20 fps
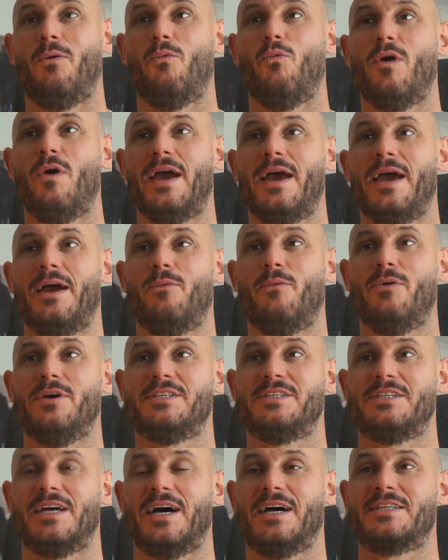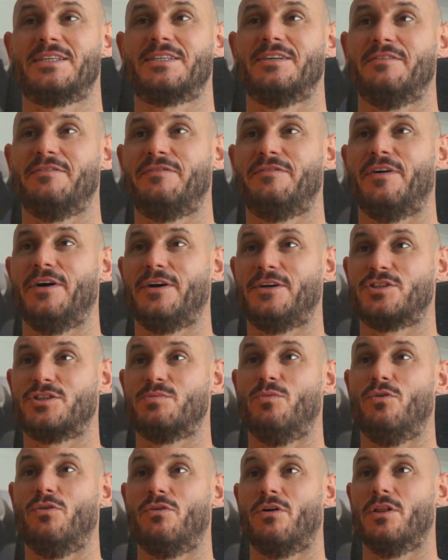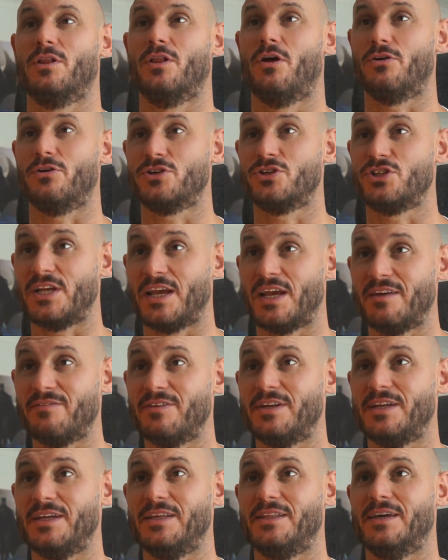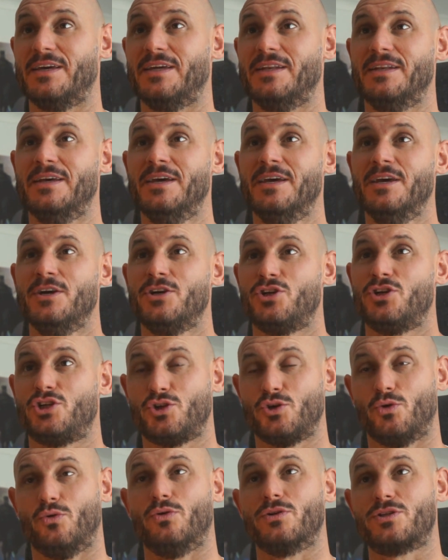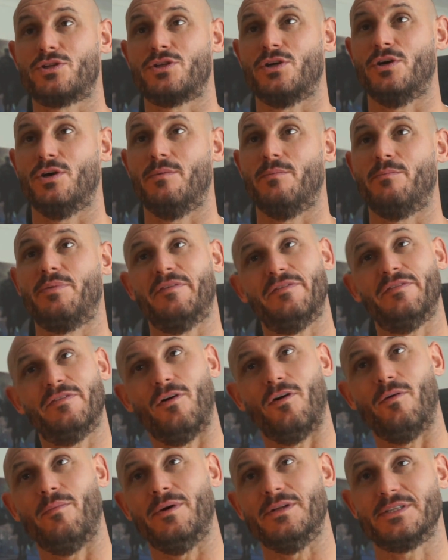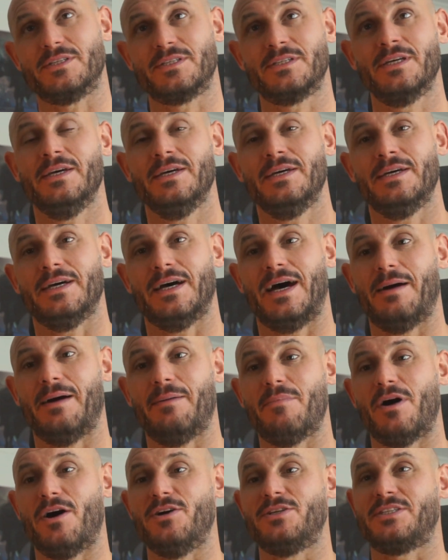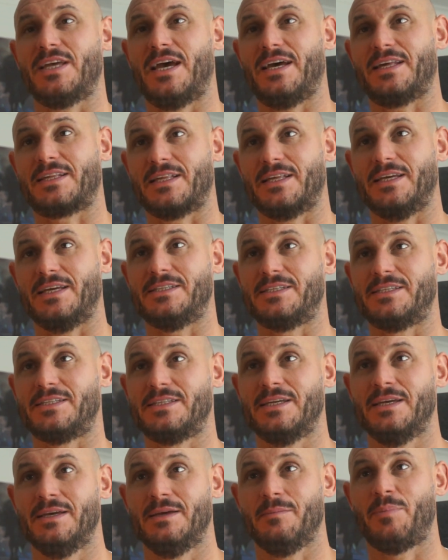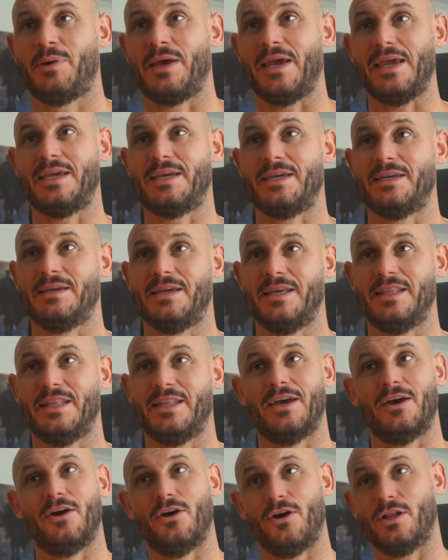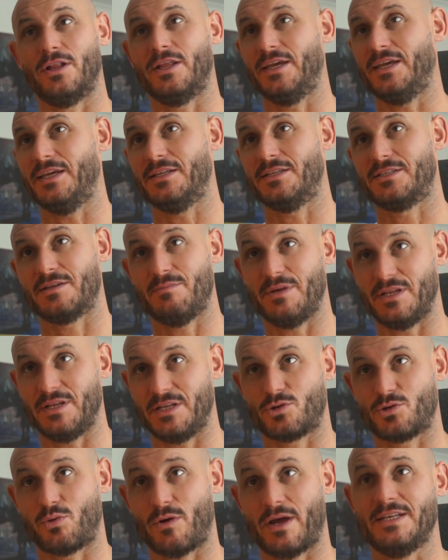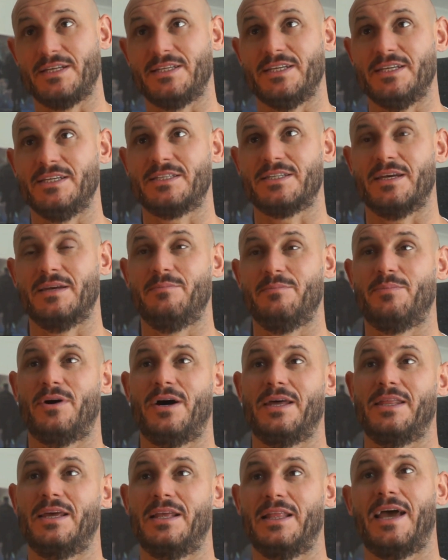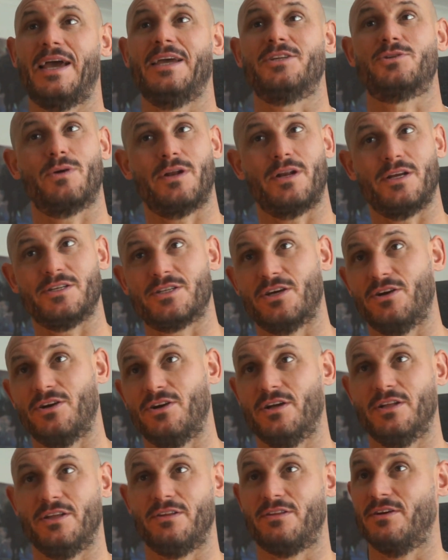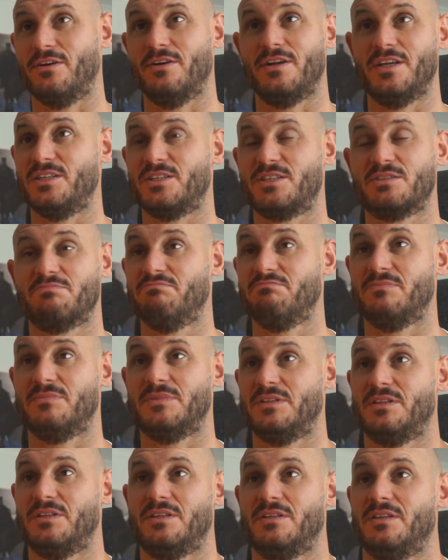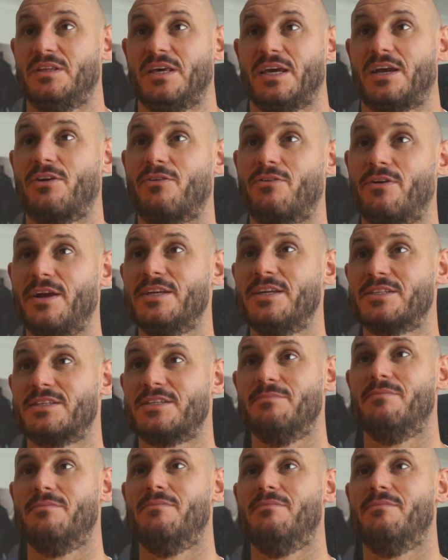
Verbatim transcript: where we start to focus more on longevity than short-term performance. Most athletes peak in their early to mid 20s, and by their late 20s to early 30s, their careers